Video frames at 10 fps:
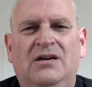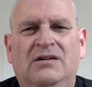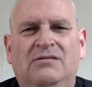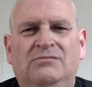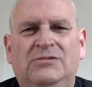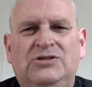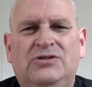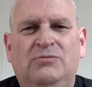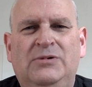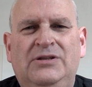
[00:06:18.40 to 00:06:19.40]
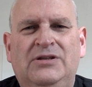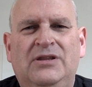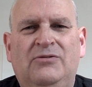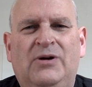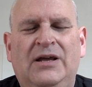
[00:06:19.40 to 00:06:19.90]
um, which the wind
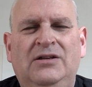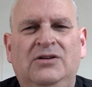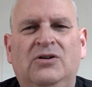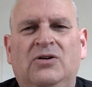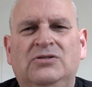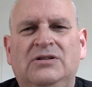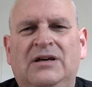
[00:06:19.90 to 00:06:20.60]
and the rain got.